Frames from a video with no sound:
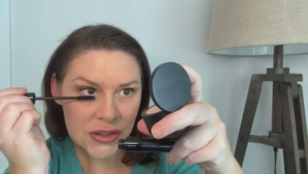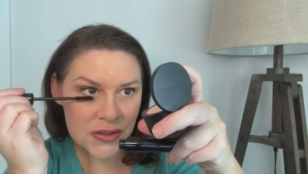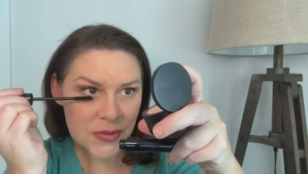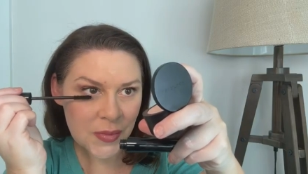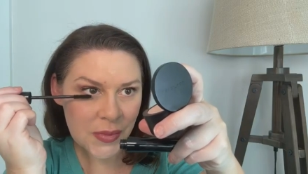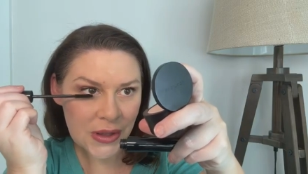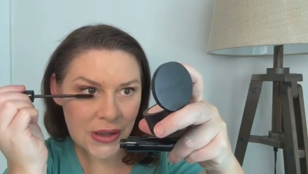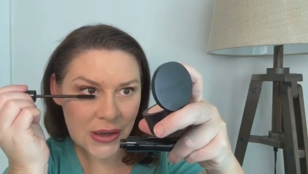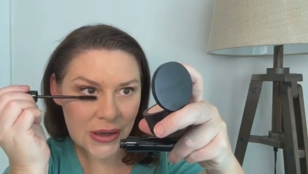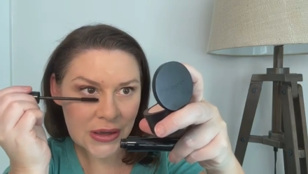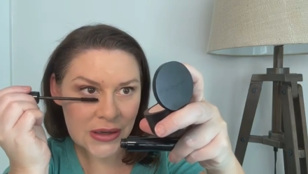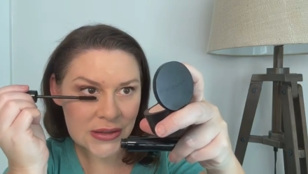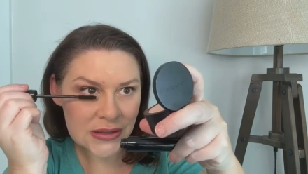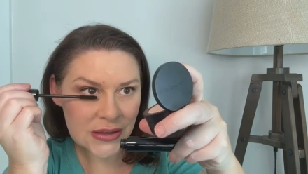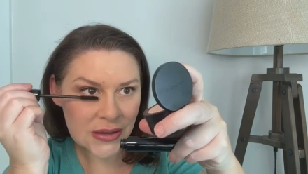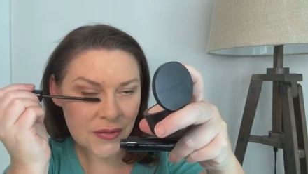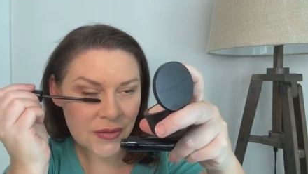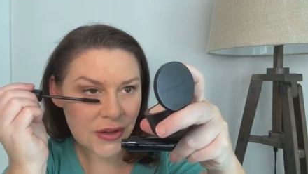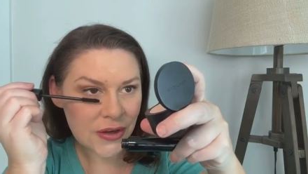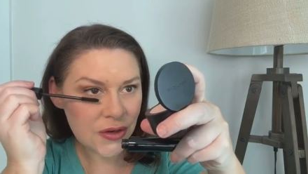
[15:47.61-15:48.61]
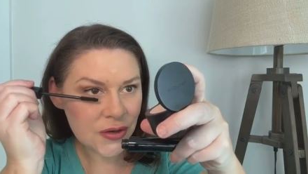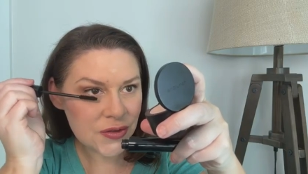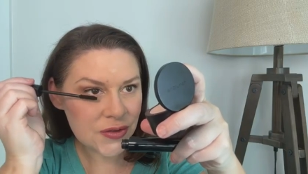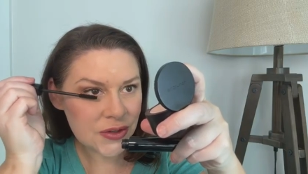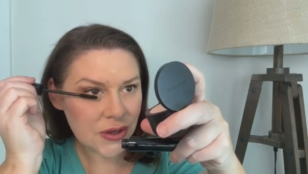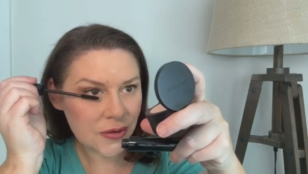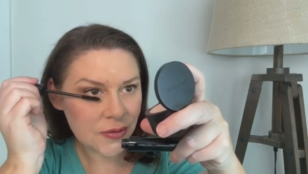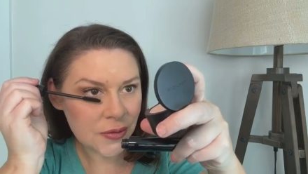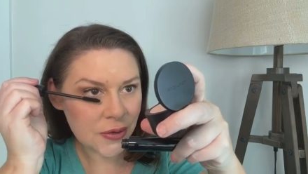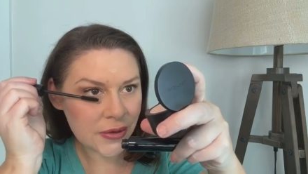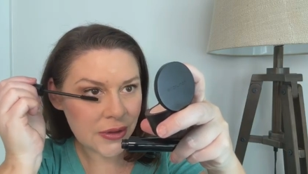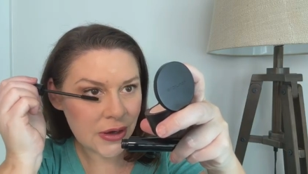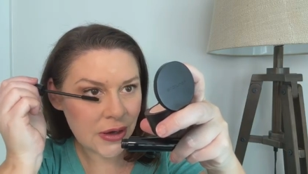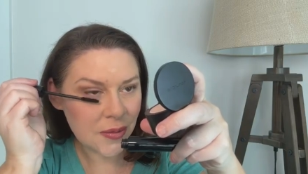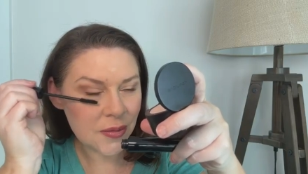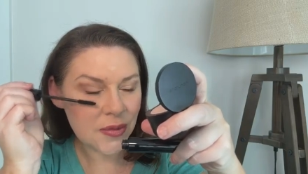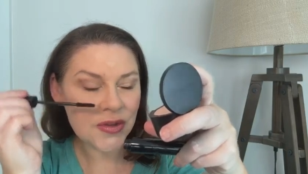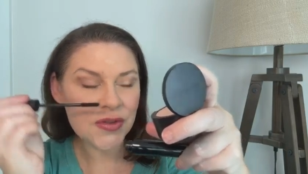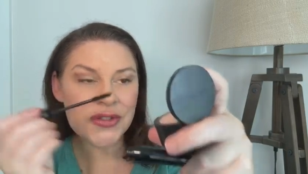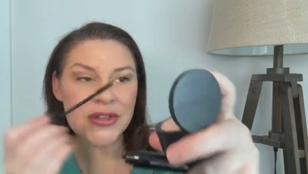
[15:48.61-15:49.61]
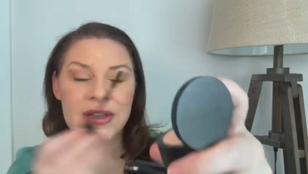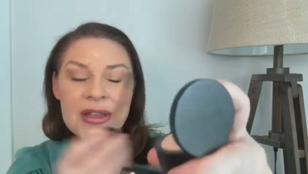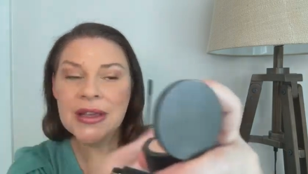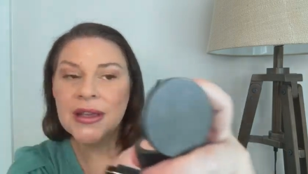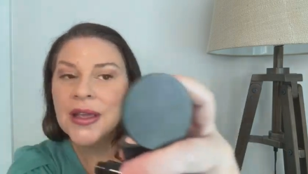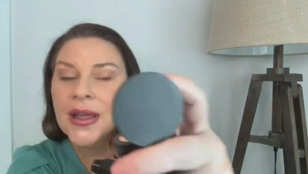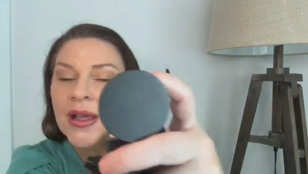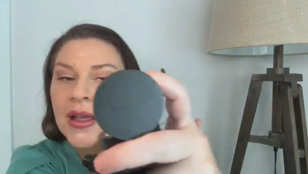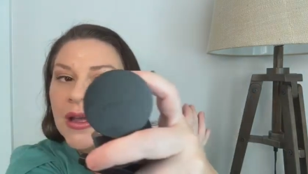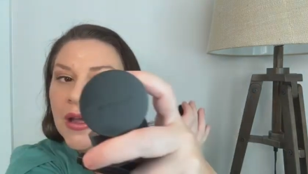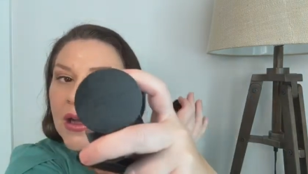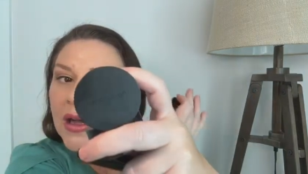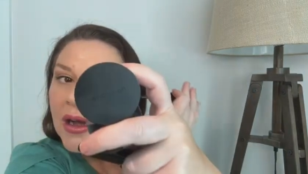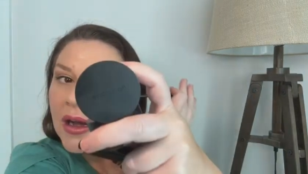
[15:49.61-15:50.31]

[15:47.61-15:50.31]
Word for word: just because of the new software that I'm using.